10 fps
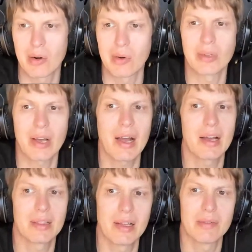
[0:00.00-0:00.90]
On a
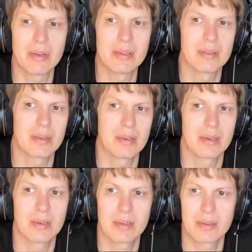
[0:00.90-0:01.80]
high level,
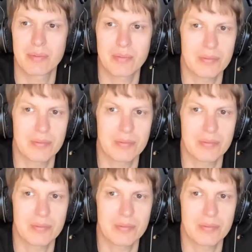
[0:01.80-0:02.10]
uh,